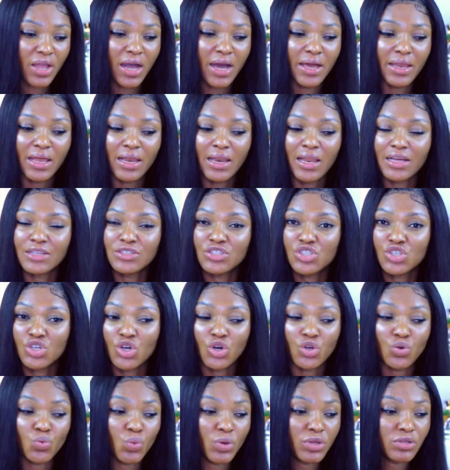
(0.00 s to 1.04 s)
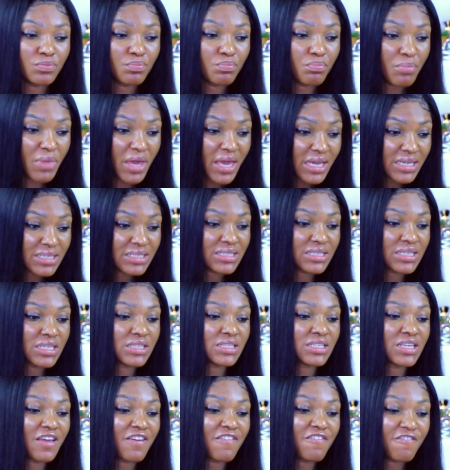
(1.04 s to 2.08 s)
and allantoin, which makes
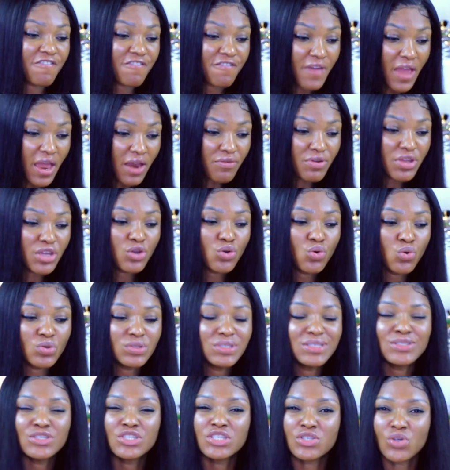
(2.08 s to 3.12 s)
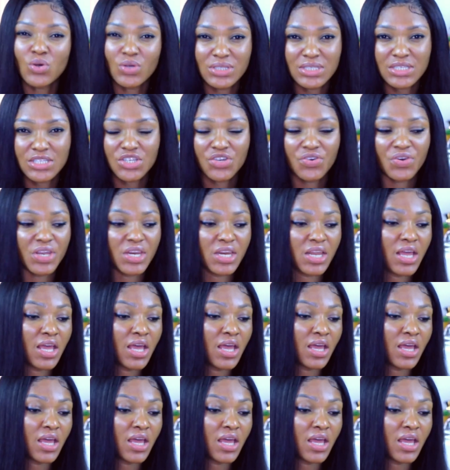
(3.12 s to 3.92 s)
it a very good sunscreen.